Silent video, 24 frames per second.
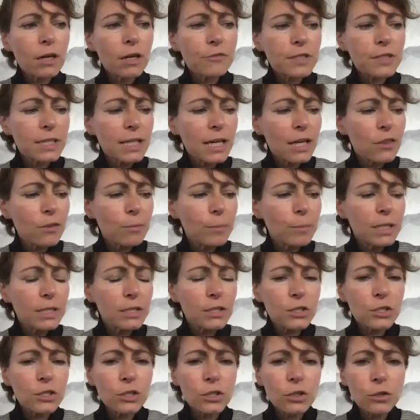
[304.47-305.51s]
to get them
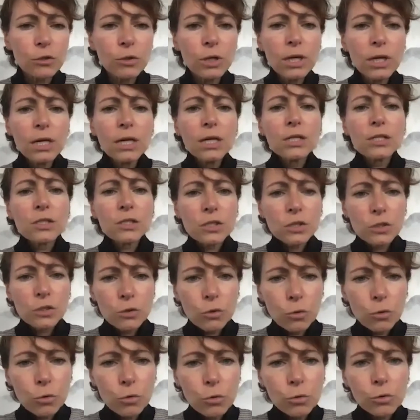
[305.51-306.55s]
into
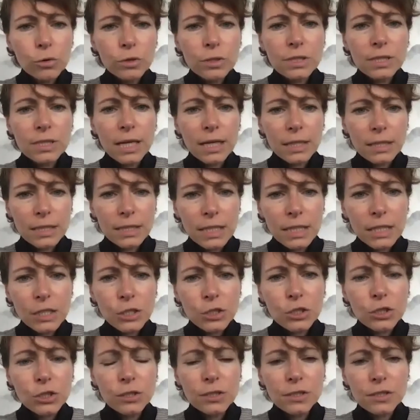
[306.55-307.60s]
schools, get
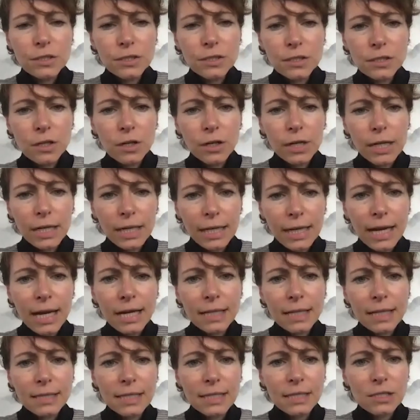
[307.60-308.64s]
teachers to start getting
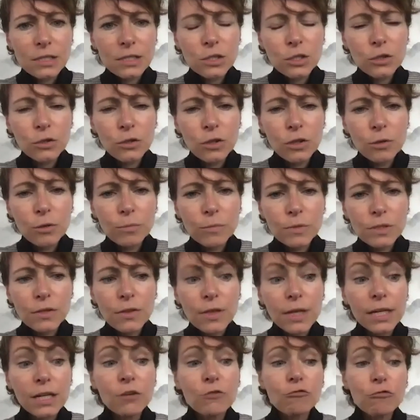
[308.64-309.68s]
access to them so
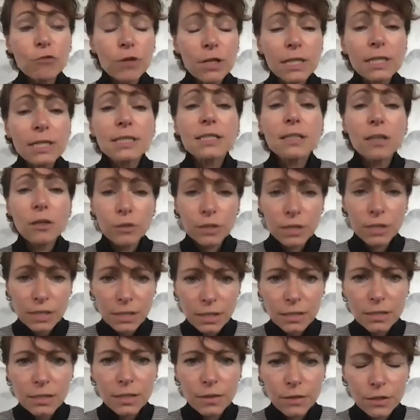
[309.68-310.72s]
they can really start
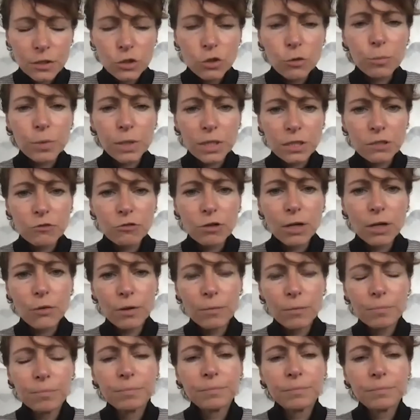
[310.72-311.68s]
discussing the topics around them.